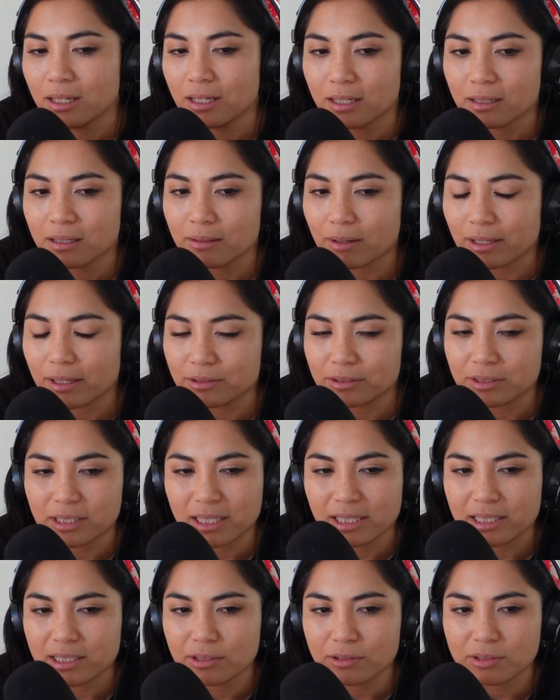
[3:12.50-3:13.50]
either
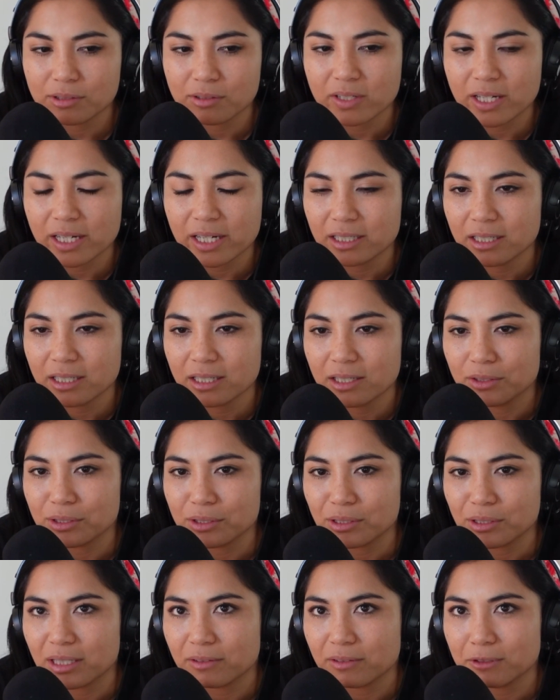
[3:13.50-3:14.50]
Daily Dose of Dana or
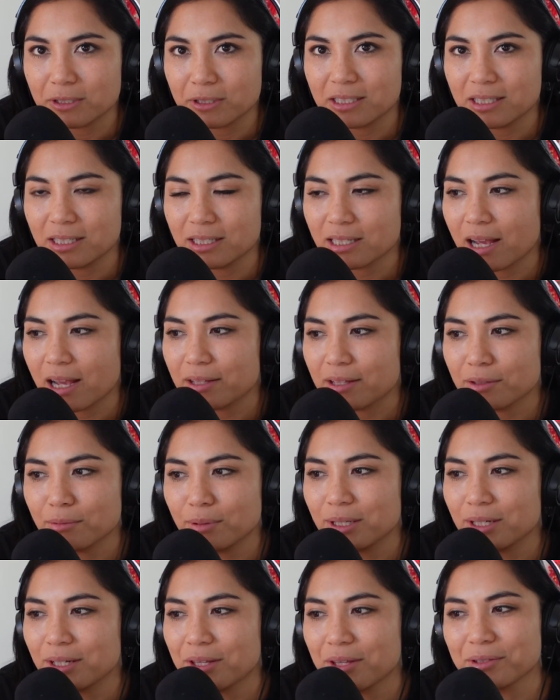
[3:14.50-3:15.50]
Stuff with the Deeds, either
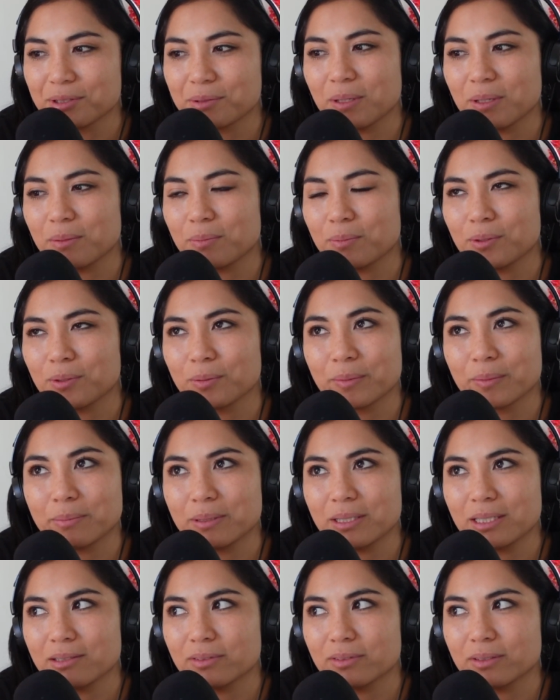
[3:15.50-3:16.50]
one of those people, or
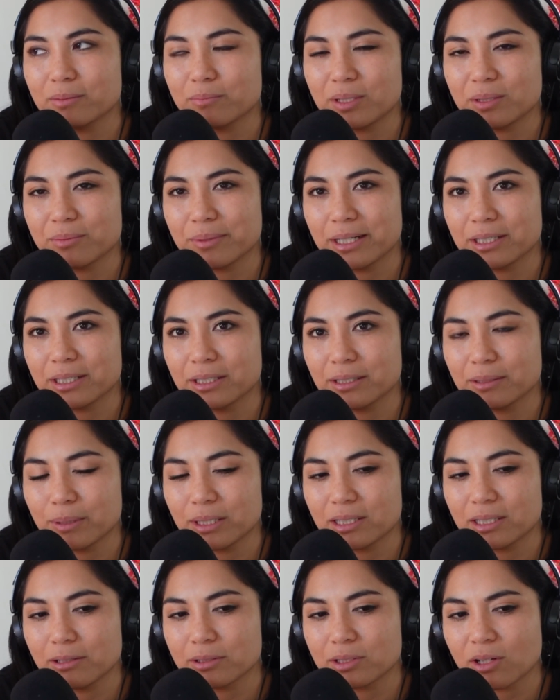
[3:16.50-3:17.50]
maybe even Be Better,
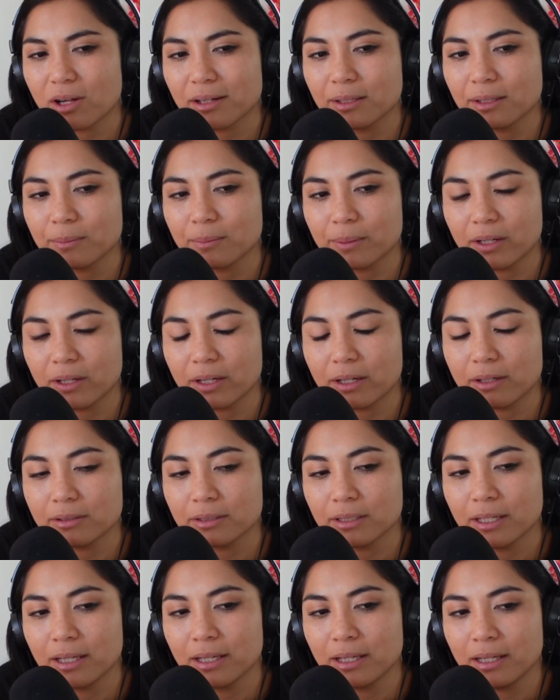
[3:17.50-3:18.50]
but they were talking about how
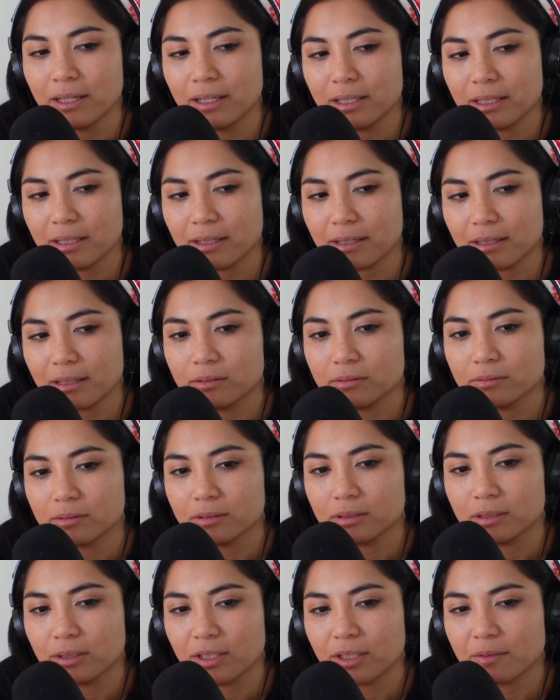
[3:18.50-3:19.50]

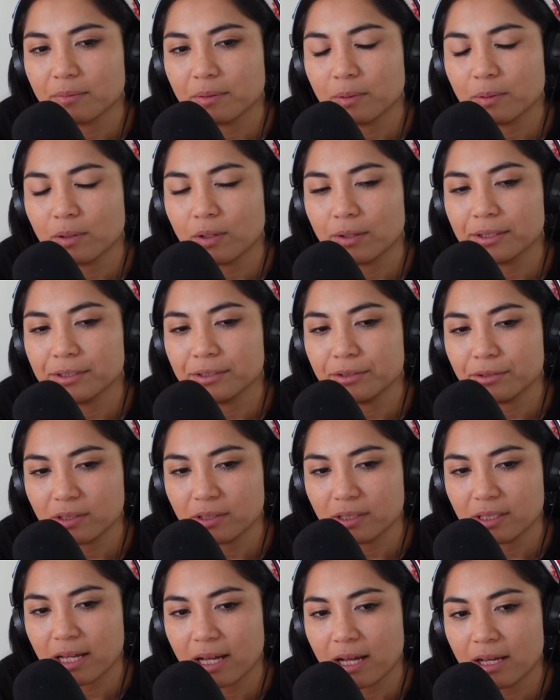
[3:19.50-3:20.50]
a lot of people aren't used
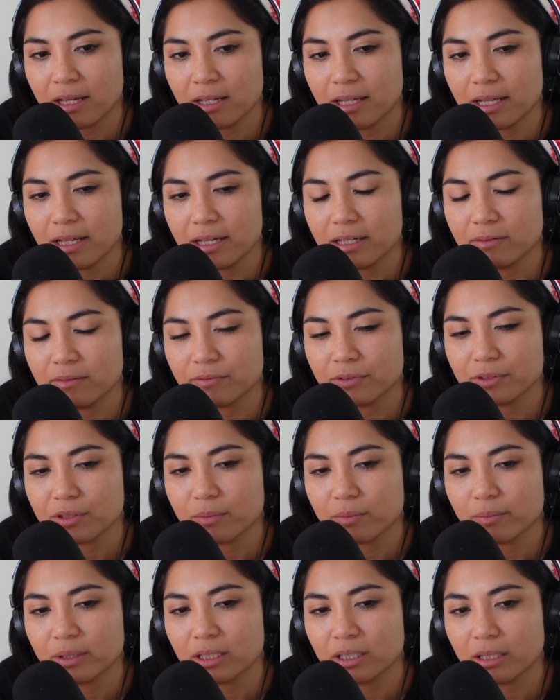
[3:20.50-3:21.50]
to that. And for
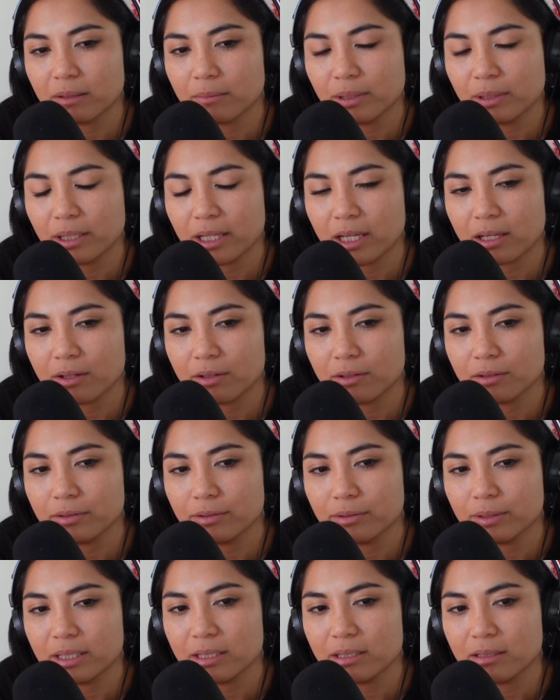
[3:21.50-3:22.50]
someone like Blake,
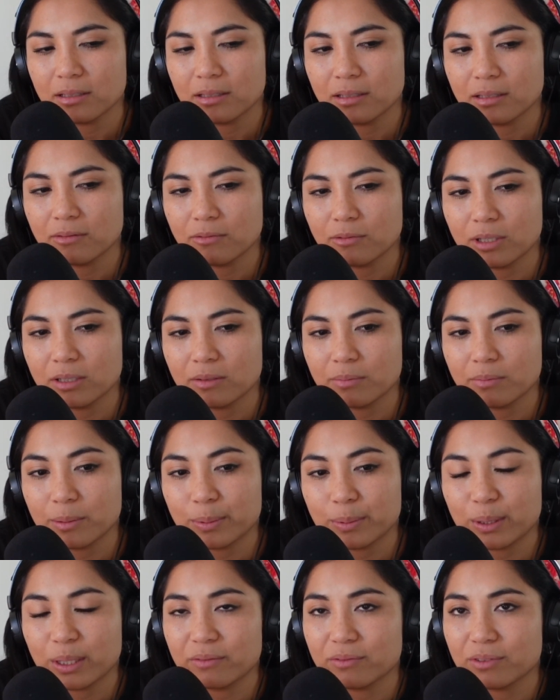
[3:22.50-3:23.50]
who is what
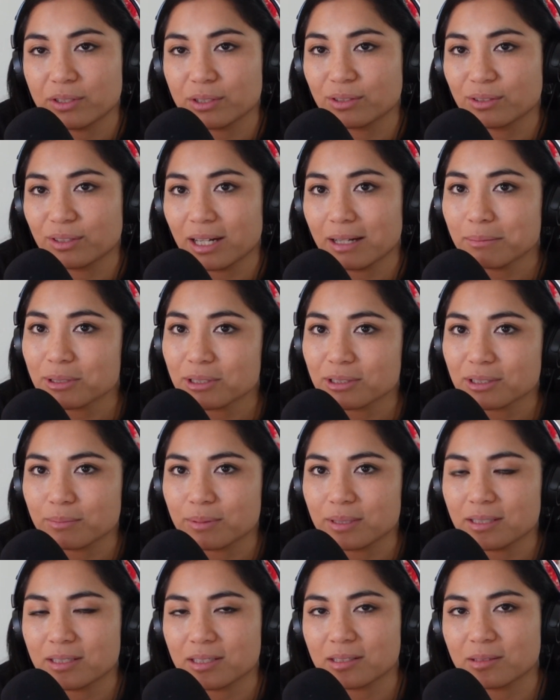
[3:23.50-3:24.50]
people have described her to
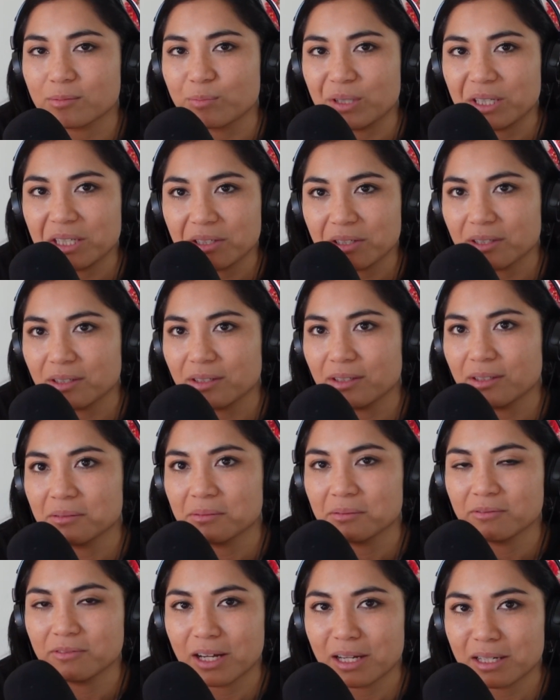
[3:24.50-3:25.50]
be, just mean girl
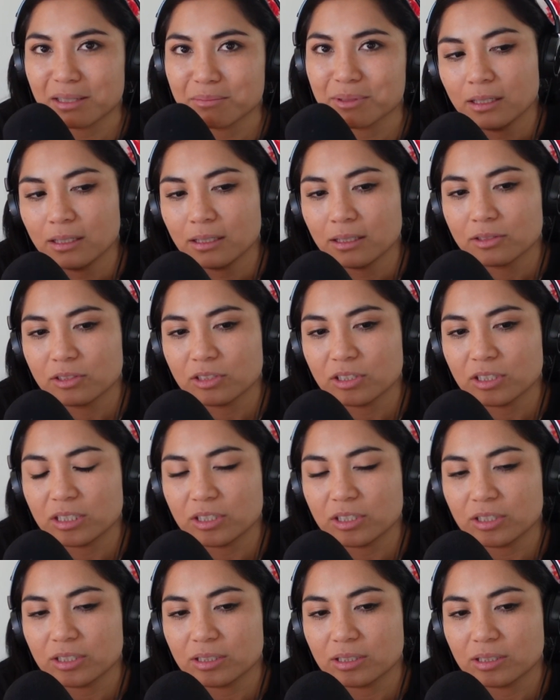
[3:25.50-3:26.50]
vibes, she
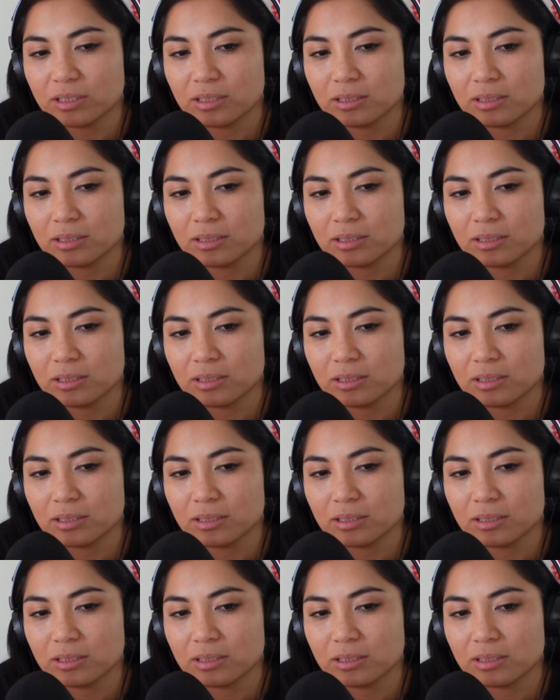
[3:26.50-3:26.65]
just